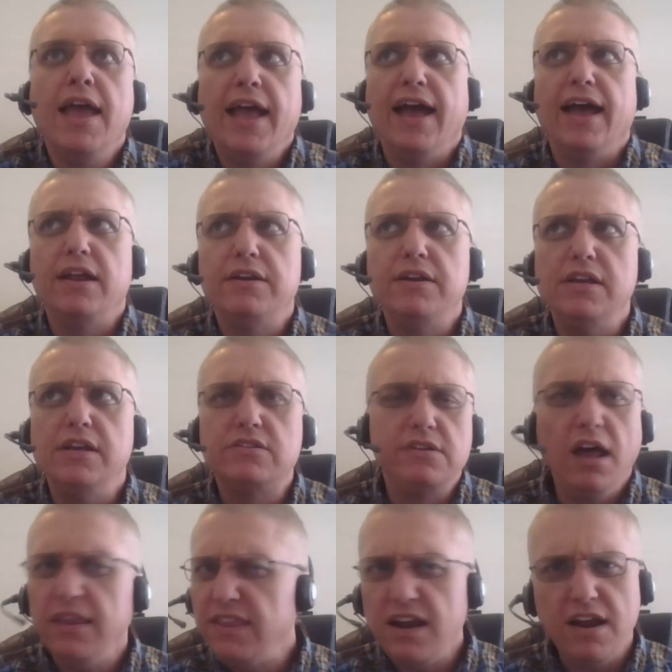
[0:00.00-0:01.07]
And it's
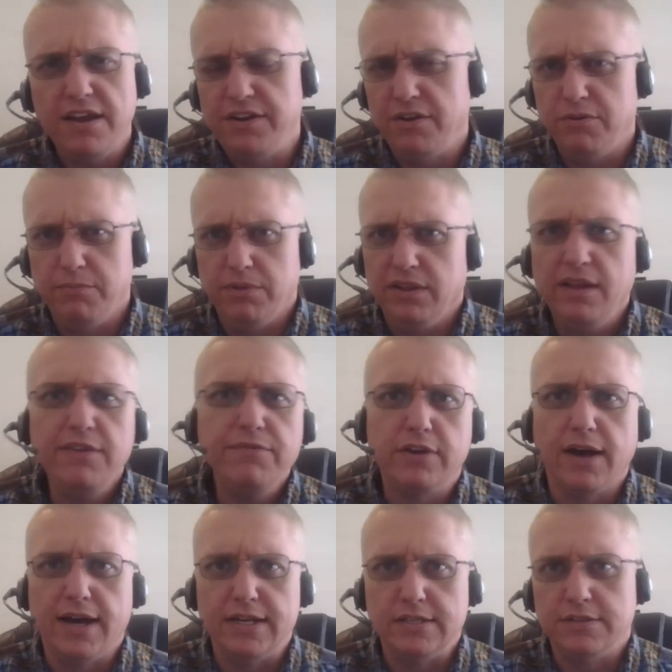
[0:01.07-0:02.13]
not that I don't believe
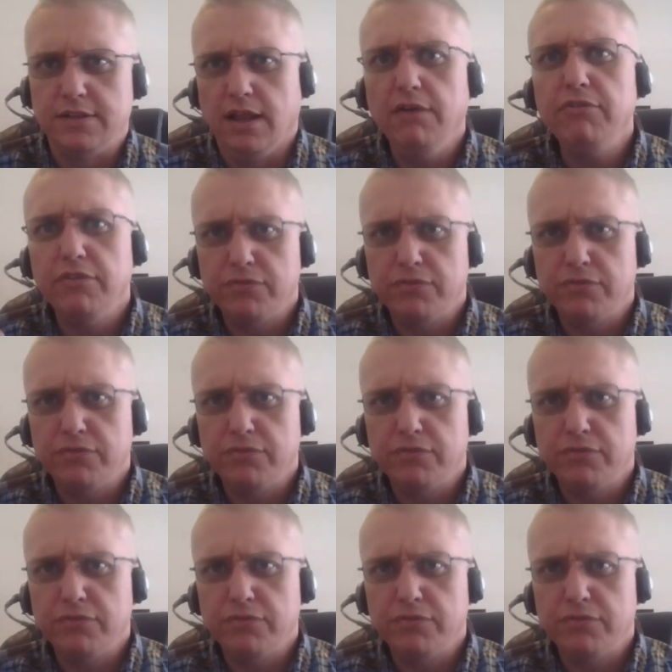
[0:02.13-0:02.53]
God is love.